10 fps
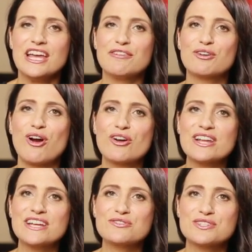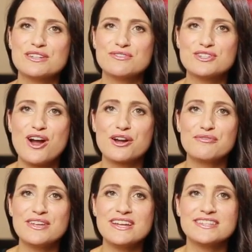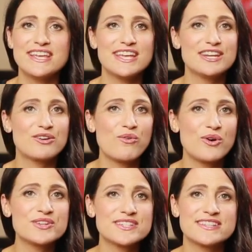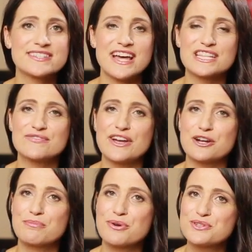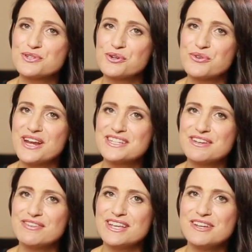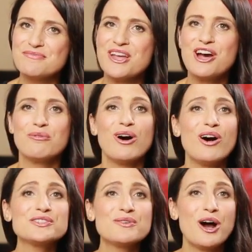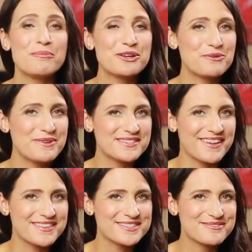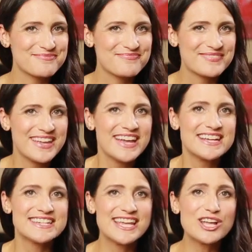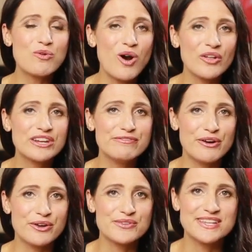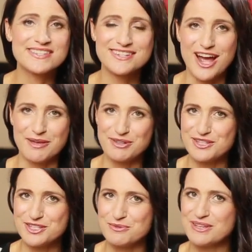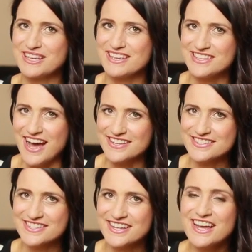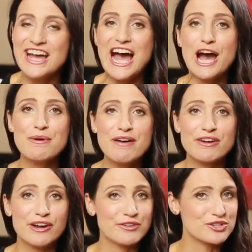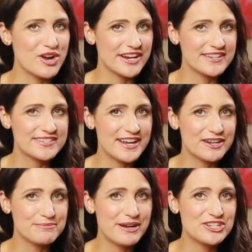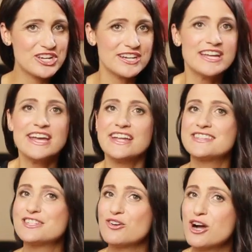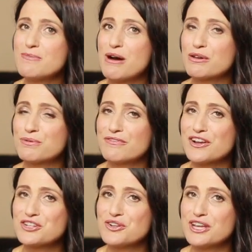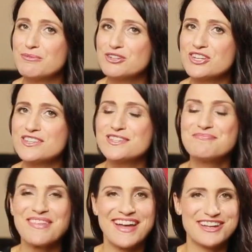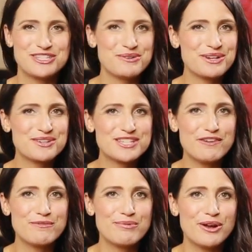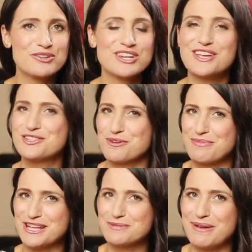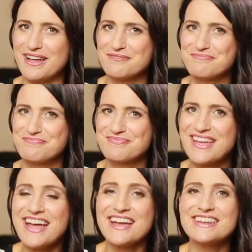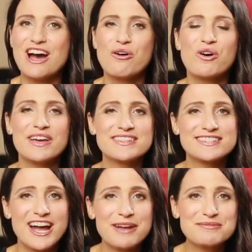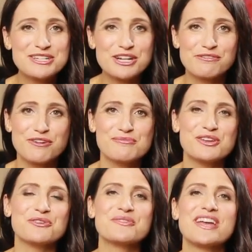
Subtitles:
If you're already interested in photography, taking a course can satisfy your personal creativity while also helping your business. Taking quality photos is time-consuming, yes. However, if you're trying to stay on a budget and still come out with professional images, a do-it-yourself approach is your best bet. Now, it's time to hear from you.